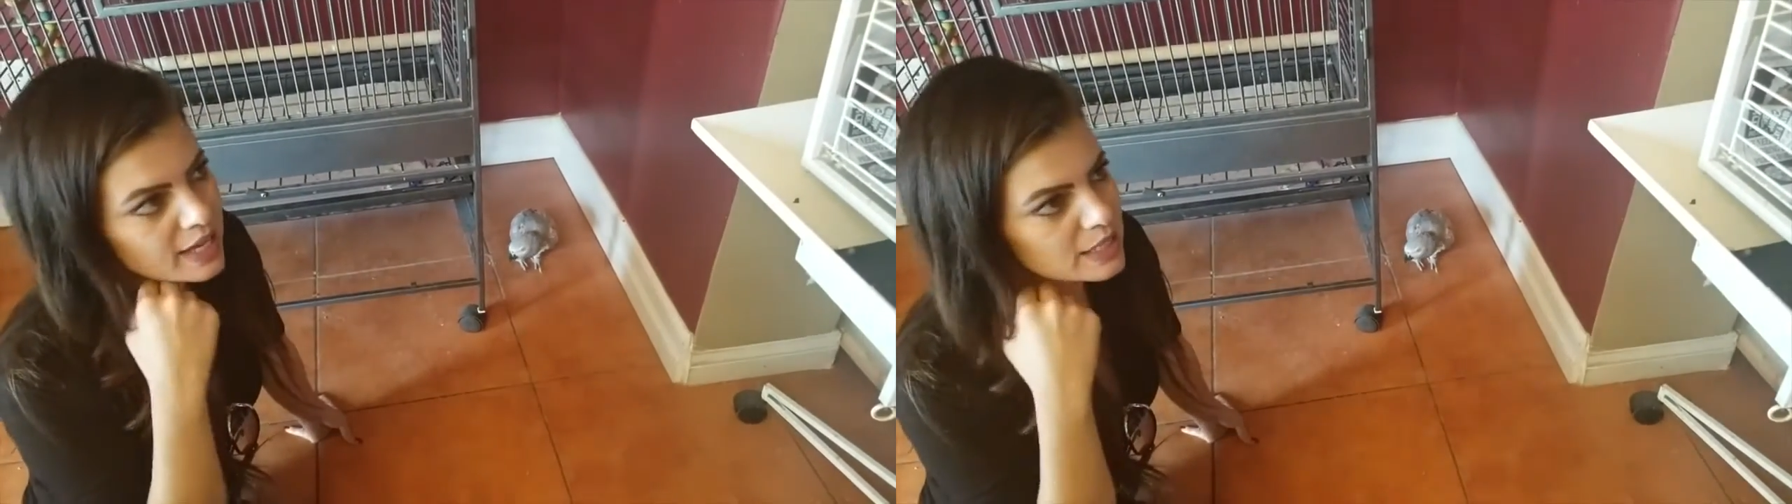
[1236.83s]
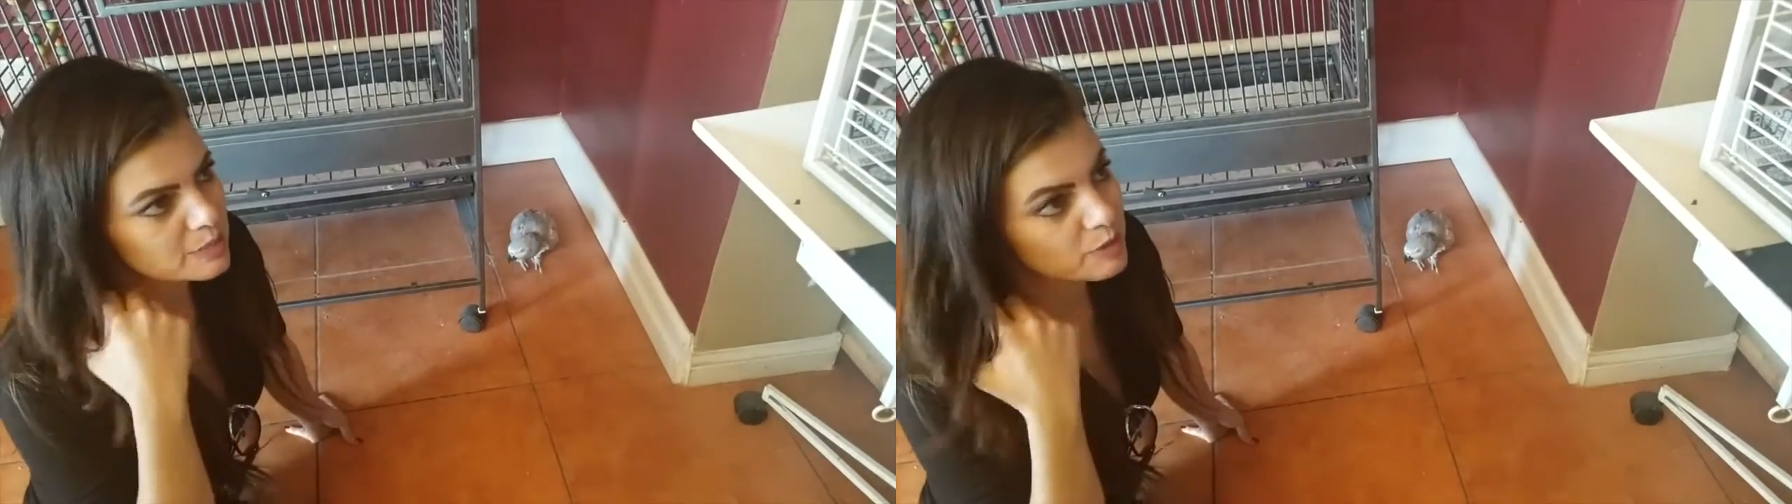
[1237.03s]

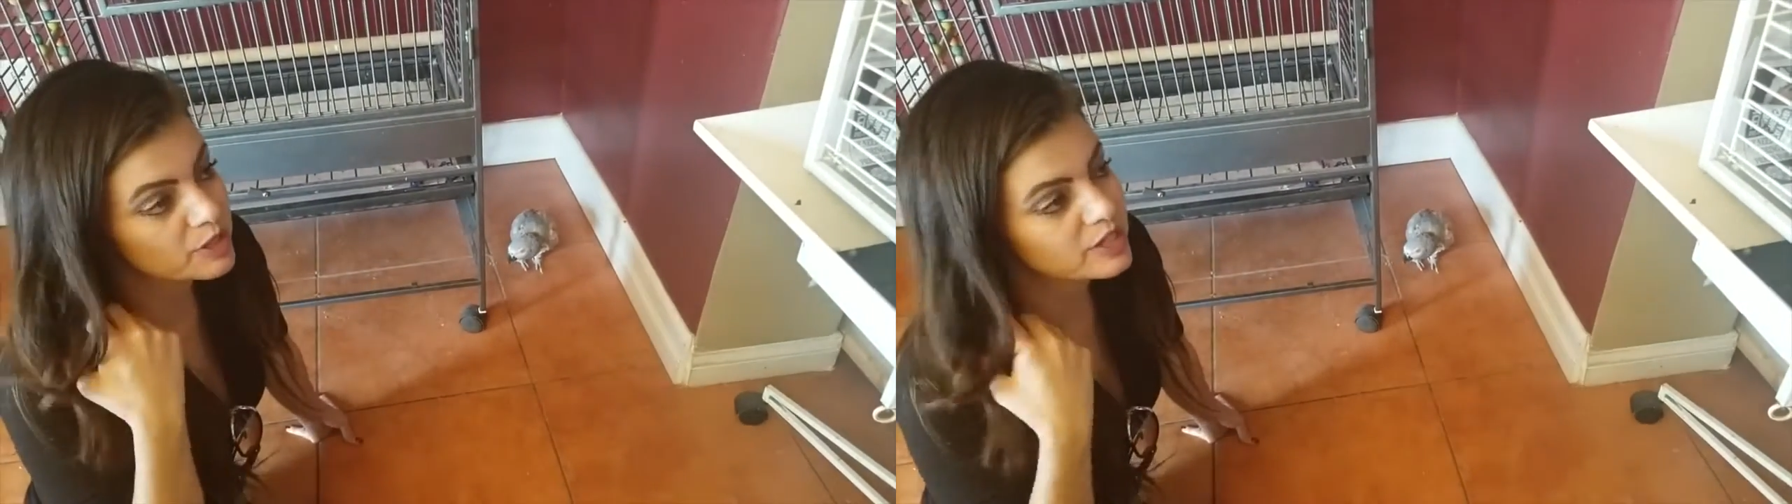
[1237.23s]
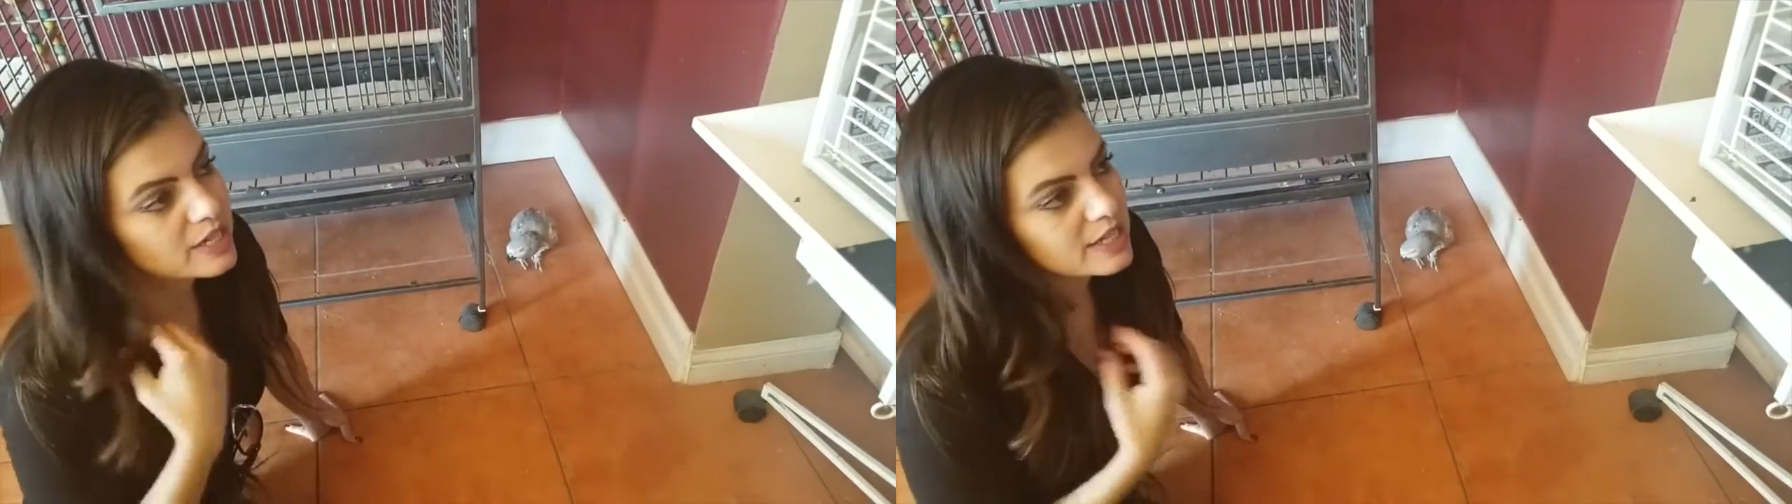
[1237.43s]

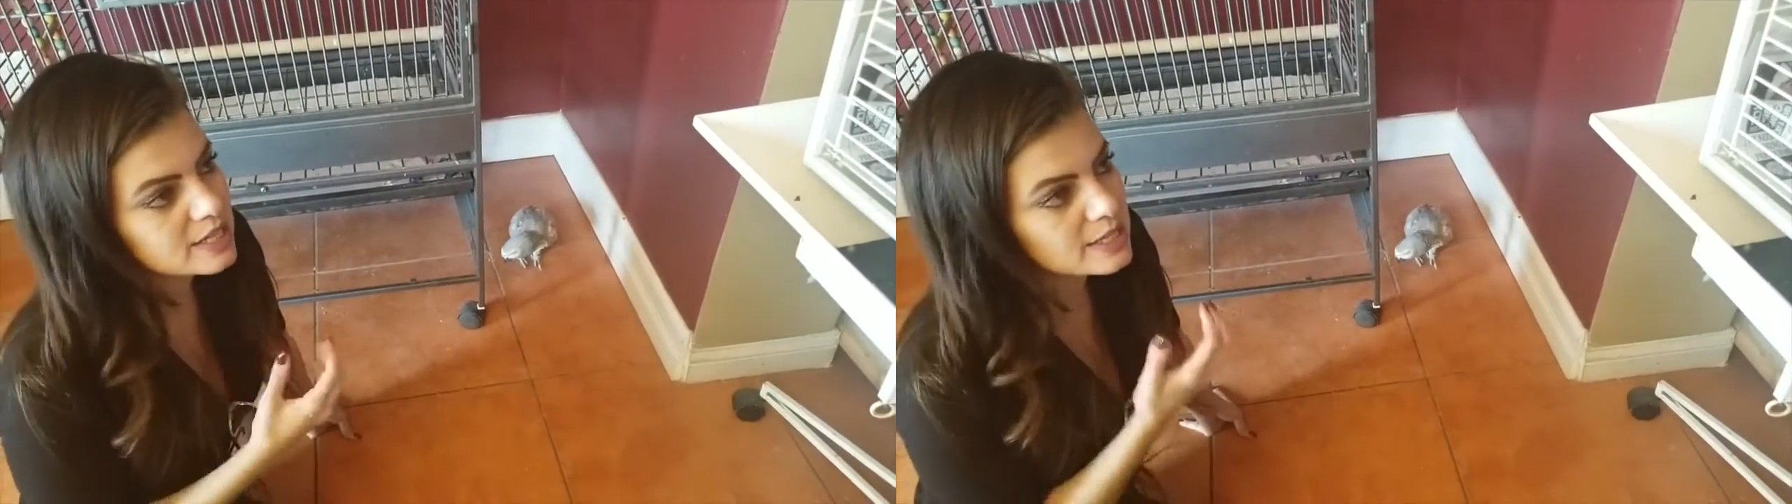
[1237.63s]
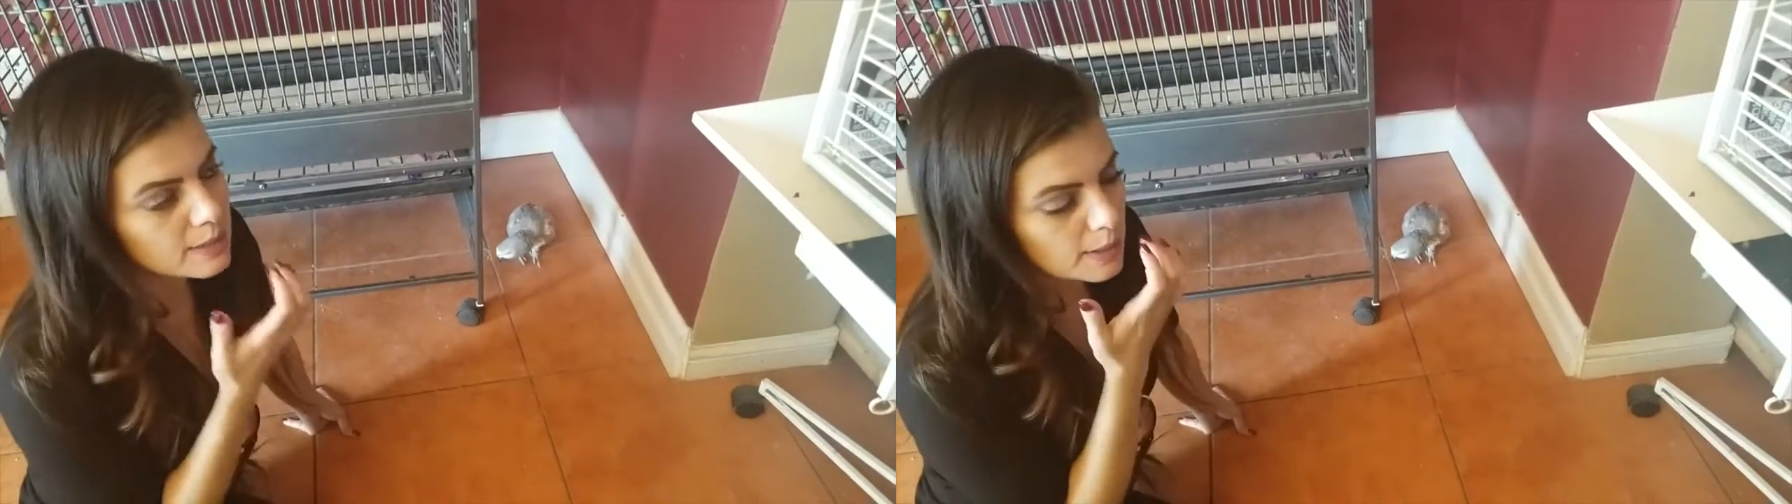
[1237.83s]

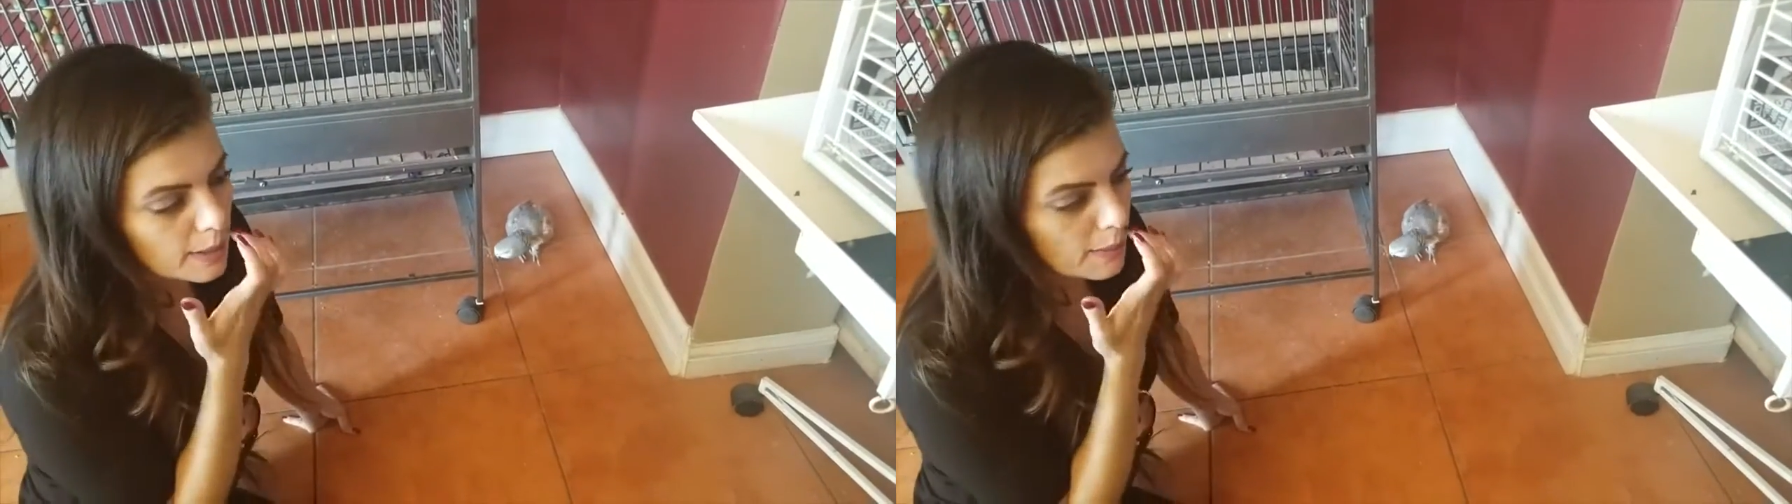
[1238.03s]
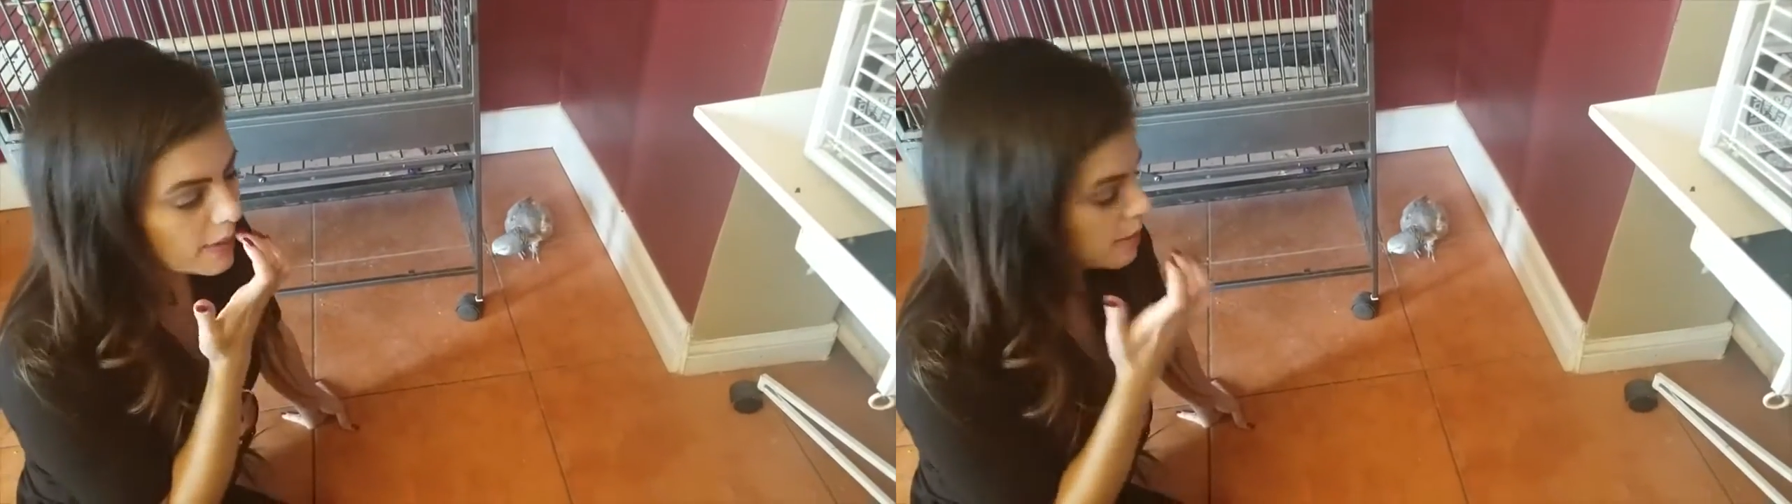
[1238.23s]
experience with